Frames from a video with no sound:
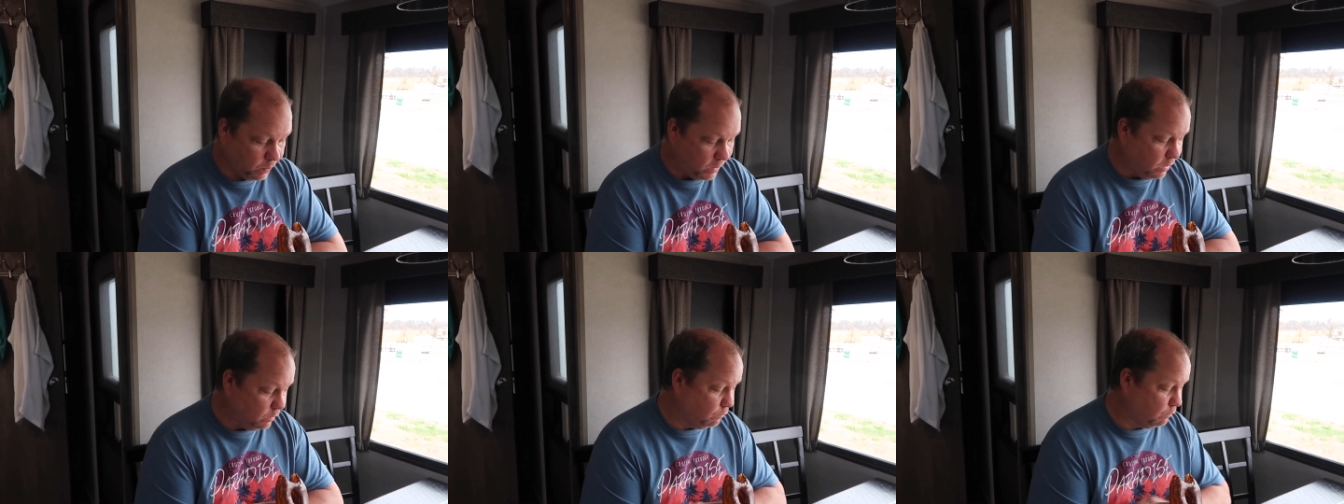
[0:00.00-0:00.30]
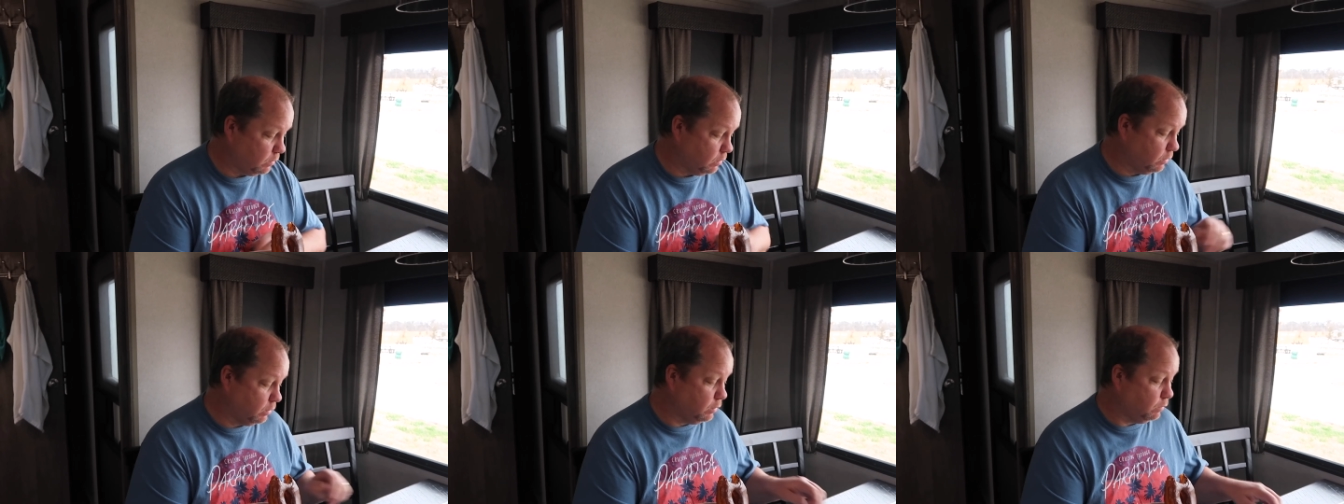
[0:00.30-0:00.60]
That's
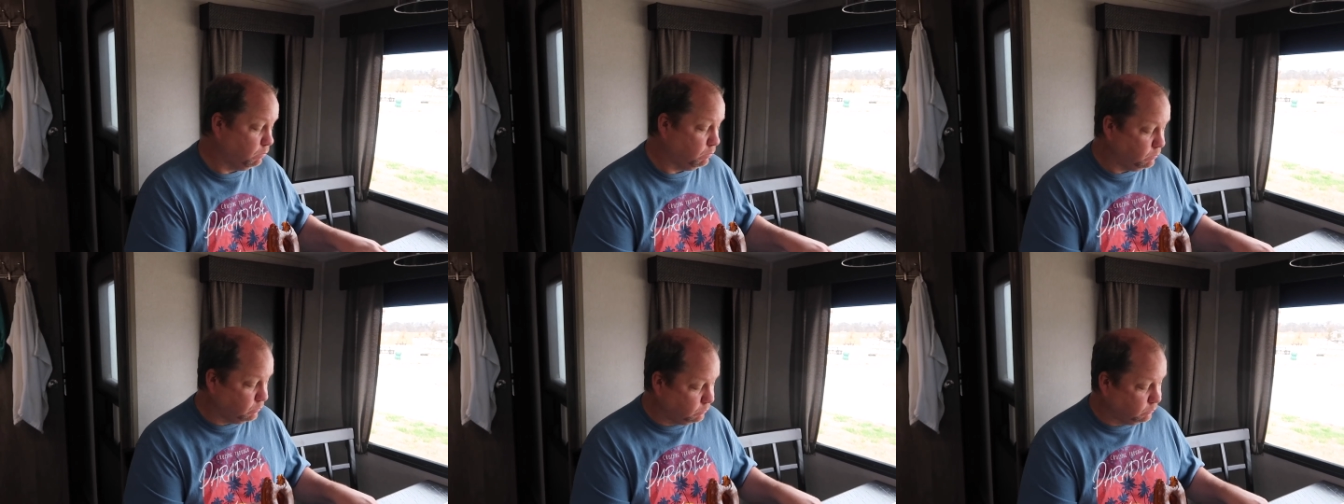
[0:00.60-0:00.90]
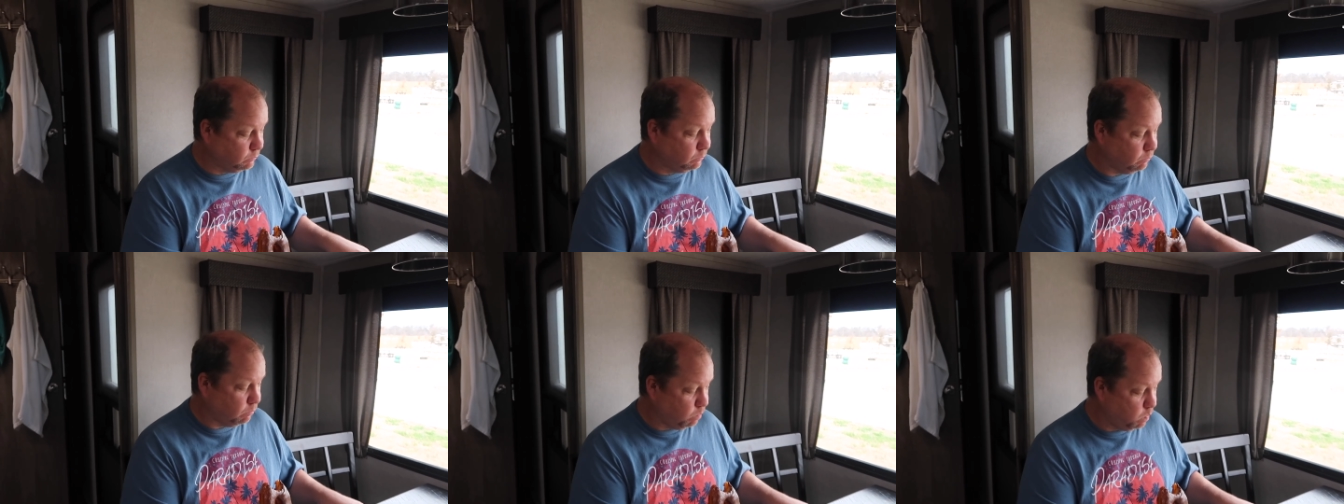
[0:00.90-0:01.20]
very good.
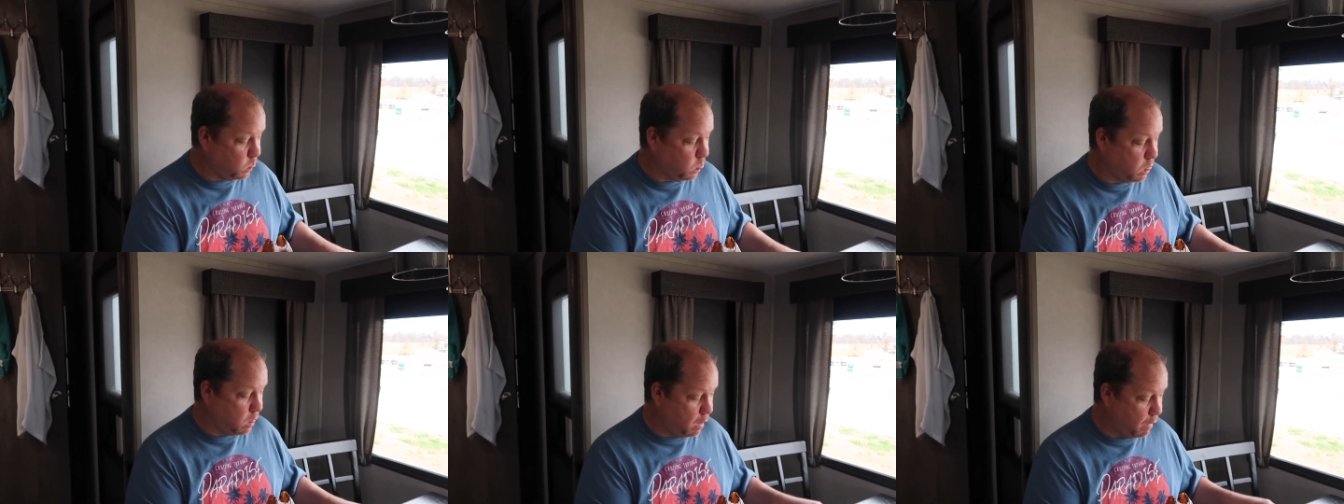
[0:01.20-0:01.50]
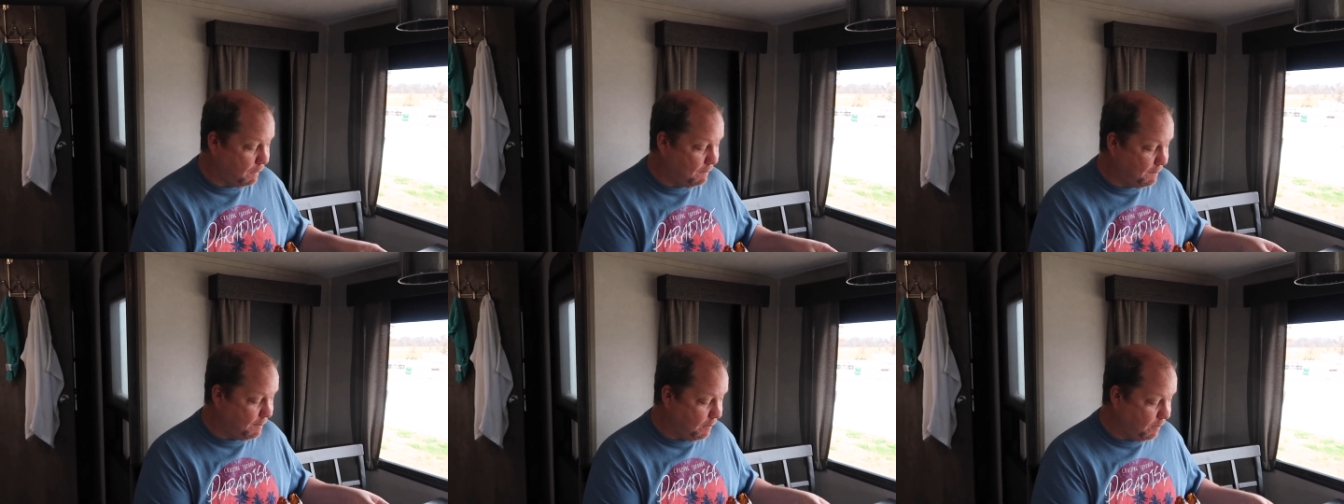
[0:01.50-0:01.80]
Is it
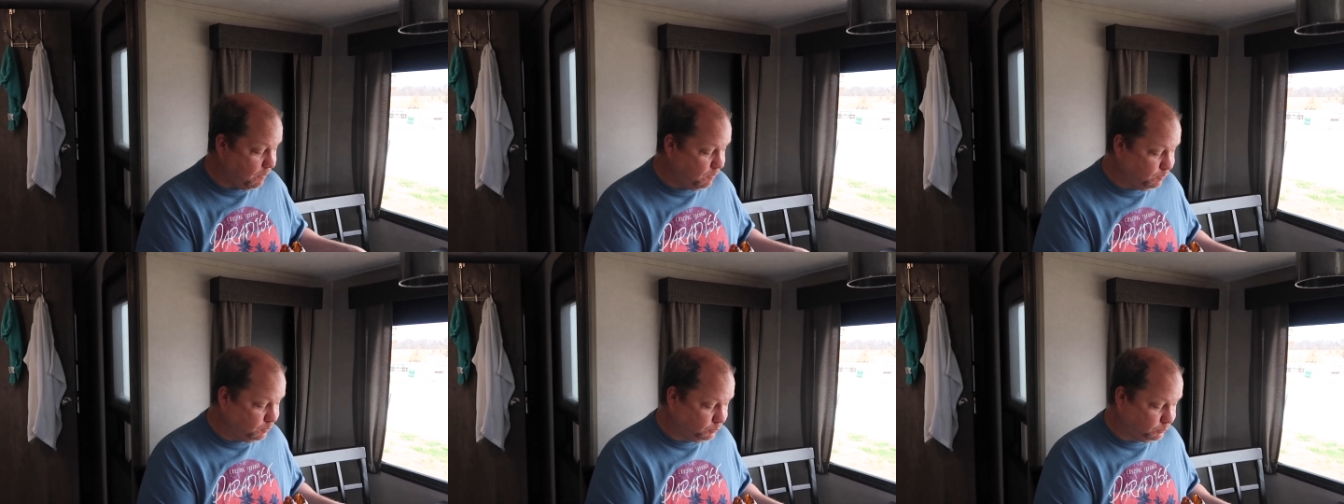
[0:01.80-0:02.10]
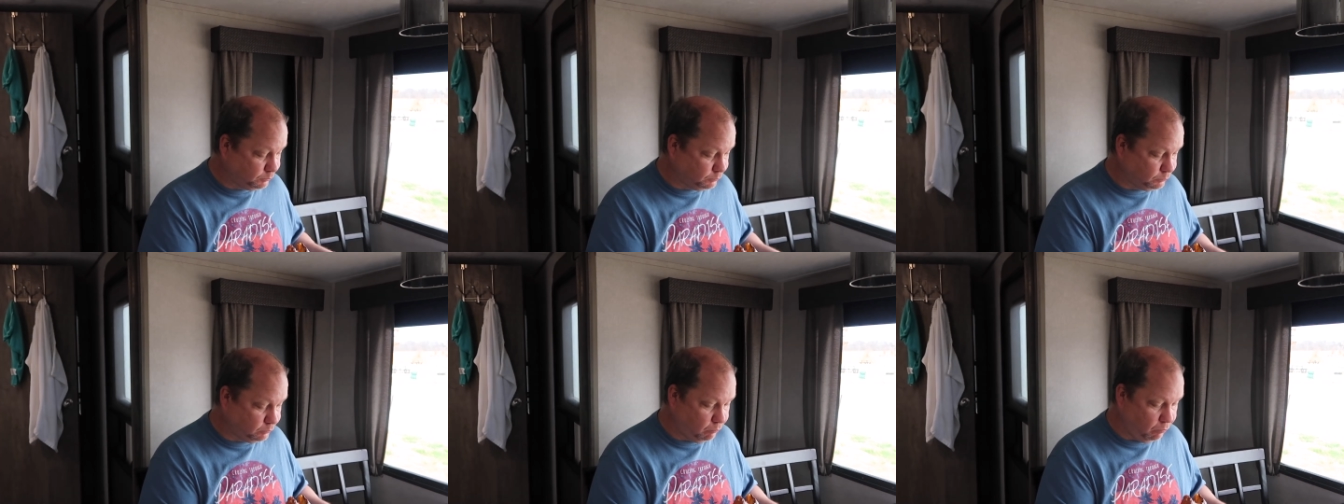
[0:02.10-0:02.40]
better than
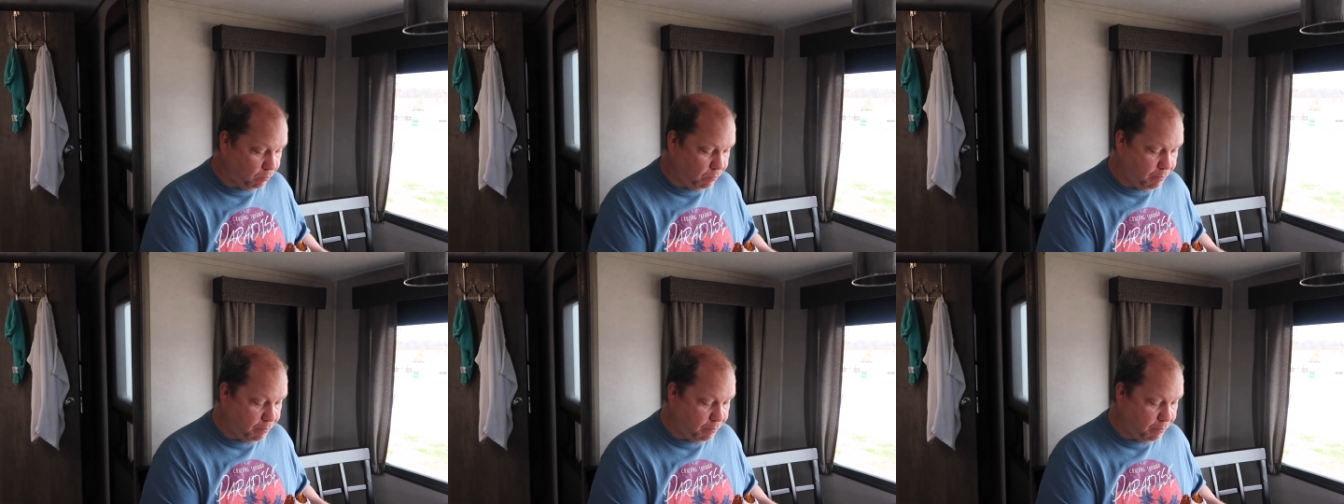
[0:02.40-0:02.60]
Shipley's?